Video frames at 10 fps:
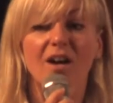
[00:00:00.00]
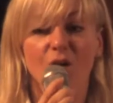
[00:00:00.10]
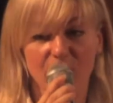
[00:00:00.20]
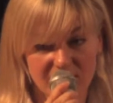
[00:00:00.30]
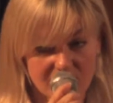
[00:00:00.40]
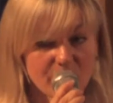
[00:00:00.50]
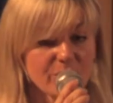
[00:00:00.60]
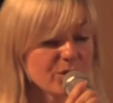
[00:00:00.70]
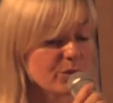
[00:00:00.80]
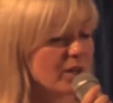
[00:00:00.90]
Okay, some of
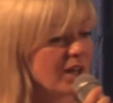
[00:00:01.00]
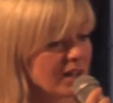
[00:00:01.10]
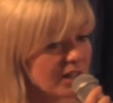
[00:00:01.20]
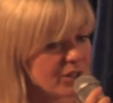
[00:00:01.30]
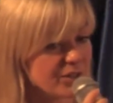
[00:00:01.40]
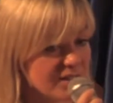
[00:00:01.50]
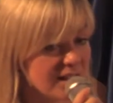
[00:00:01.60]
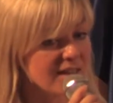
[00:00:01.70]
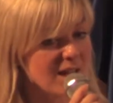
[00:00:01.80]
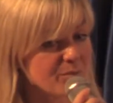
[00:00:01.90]
you do. Now you
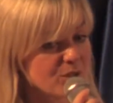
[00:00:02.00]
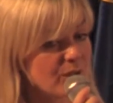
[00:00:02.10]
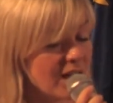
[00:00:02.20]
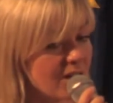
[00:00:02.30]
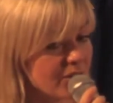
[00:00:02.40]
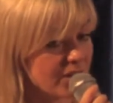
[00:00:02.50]
see in the EPSO account